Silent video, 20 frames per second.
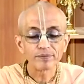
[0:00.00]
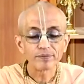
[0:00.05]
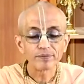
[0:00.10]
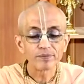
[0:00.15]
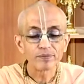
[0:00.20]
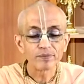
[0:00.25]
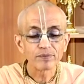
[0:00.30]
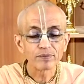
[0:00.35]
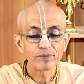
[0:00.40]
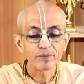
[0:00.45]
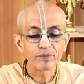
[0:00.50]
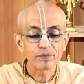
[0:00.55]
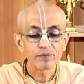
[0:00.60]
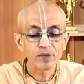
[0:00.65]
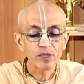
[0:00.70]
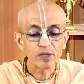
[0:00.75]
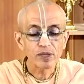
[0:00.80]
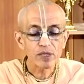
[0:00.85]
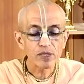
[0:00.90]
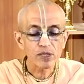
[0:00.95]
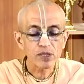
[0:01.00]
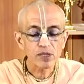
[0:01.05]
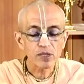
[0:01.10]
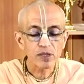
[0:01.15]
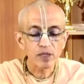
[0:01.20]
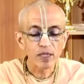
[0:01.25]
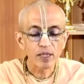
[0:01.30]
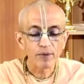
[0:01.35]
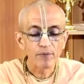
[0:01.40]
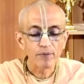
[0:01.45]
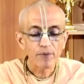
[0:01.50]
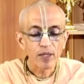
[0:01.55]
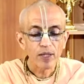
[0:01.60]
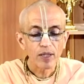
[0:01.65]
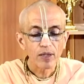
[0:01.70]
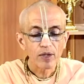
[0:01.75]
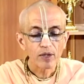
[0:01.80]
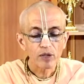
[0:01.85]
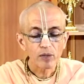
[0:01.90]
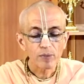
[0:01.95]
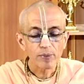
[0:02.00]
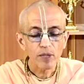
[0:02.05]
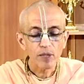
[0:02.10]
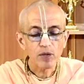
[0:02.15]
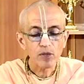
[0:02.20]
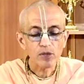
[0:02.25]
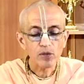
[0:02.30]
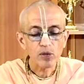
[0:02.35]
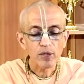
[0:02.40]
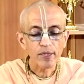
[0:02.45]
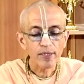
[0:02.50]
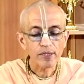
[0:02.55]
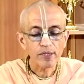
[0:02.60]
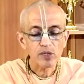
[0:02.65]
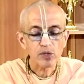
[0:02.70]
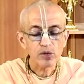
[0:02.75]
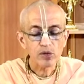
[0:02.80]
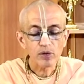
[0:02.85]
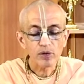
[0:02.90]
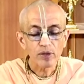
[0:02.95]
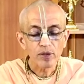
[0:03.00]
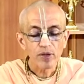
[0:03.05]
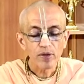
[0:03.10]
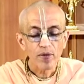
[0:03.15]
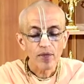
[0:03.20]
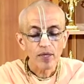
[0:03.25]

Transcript: Hmm? This is uh, to be also understood